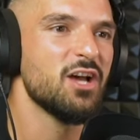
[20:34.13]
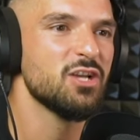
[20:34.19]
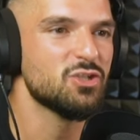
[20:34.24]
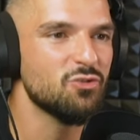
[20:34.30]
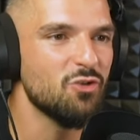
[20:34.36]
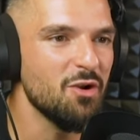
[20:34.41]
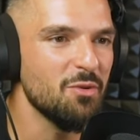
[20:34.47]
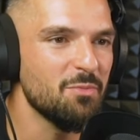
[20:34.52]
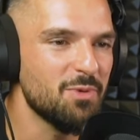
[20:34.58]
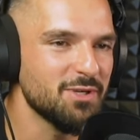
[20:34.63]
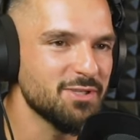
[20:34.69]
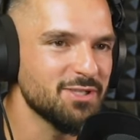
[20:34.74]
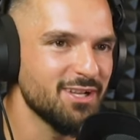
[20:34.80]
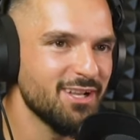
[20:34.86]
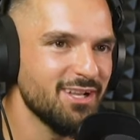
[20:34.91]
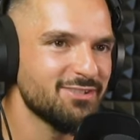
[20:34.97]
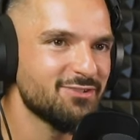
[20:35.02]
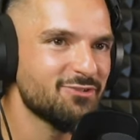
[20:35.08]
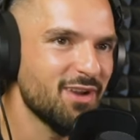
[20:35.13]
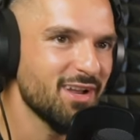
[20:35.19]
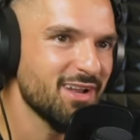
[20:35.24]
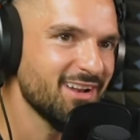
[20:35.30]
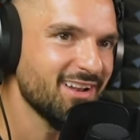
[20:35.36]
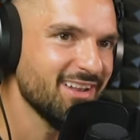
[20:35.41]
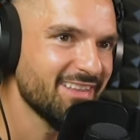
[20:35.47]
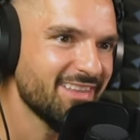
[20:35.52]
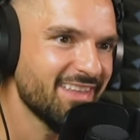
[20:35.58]
a strong personal
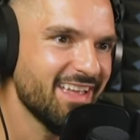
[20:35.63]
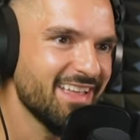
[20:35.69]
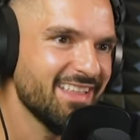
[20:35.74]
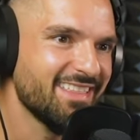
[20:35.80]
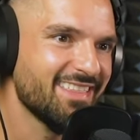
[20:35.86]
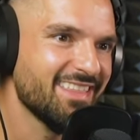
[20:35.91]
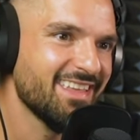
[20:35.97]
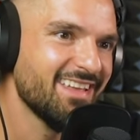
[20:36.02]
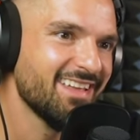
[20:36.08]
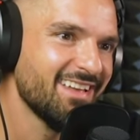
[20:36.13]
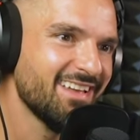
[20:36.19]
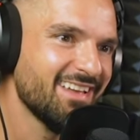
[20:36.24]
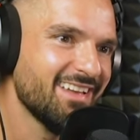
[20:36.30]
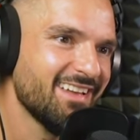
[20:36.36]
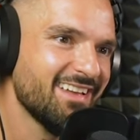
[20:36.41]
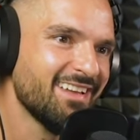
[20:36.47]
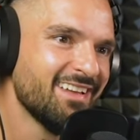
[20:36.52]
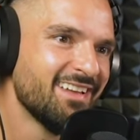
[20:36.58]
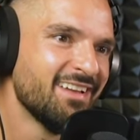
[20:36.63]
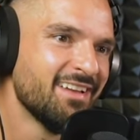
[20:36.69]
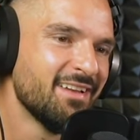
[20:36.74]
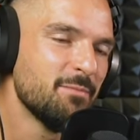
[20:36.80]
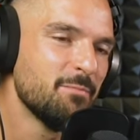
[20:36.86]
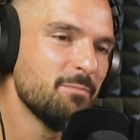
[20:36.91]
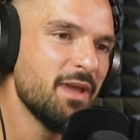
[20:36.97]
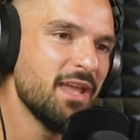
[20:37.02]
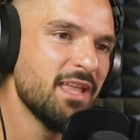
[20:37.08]
struggle that uh,
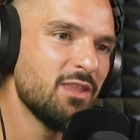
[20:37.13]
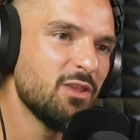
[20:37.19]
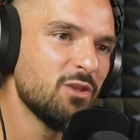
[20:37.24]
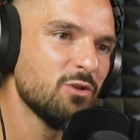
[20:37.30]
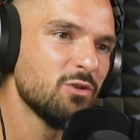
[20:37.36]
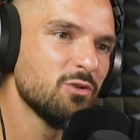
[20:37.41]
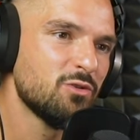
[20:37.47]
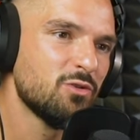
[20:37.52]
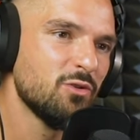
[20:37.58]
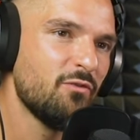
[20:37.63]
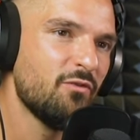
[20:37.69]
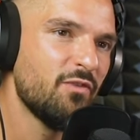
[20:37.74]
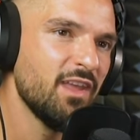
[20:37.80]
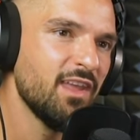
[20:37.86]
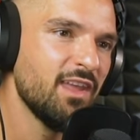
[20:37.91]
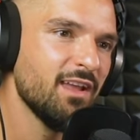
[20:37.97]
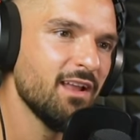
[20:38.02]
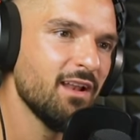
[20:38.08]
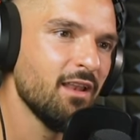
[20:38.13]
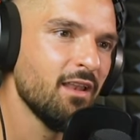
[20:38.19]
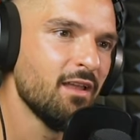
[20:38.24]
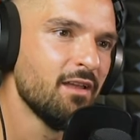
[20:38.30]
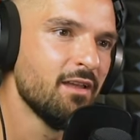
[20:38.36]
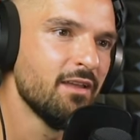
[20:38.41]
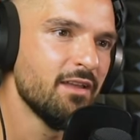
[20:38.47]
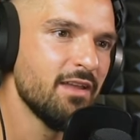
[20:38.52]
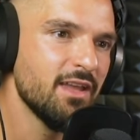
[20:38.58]
made you to feel
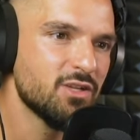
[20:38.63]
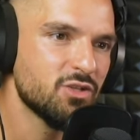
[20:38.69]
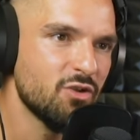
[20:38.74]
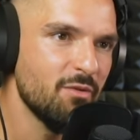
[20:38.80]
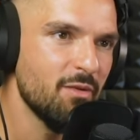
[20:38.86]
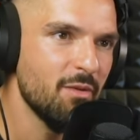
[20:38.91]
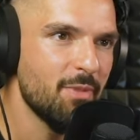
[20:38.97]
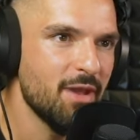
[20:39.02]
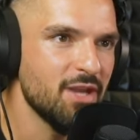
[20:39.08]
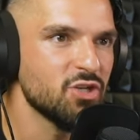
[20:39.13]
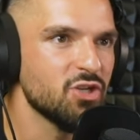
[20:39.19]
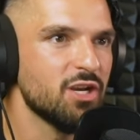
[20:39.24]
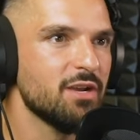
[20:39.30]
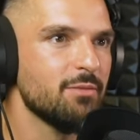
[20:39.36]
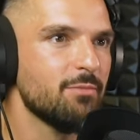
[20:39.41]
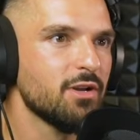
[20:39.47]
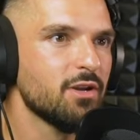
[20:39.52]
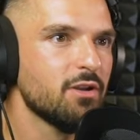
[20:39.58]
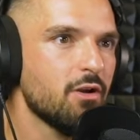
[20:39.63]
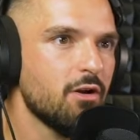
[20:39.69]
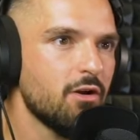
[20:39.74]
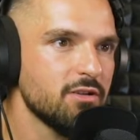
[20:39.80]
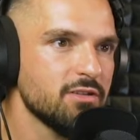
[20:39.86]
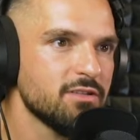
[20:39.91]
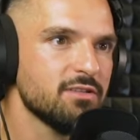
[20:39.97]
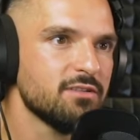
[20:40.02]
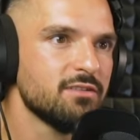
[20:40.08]
extremely passionate about the
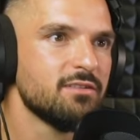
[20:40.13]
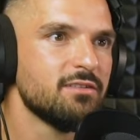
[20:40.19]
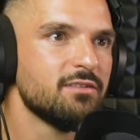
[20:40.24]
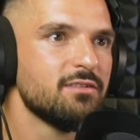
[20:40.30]
cause